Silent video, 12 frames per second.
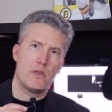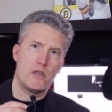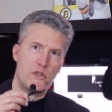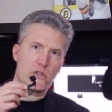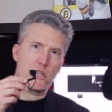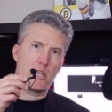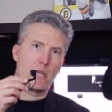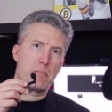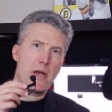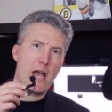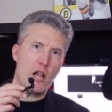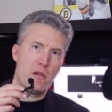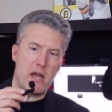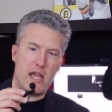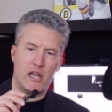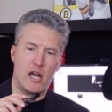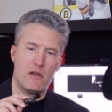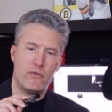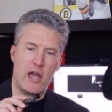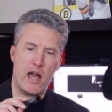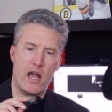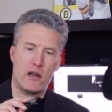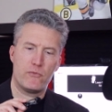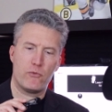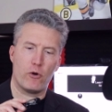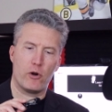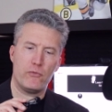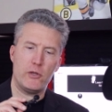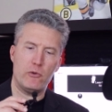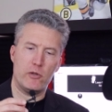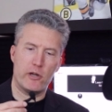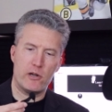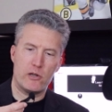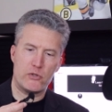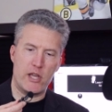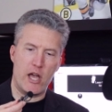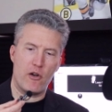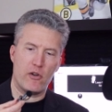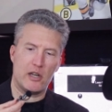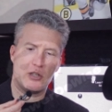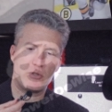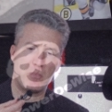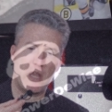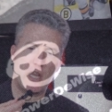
This is a lapel mic I've had for a few years now and it's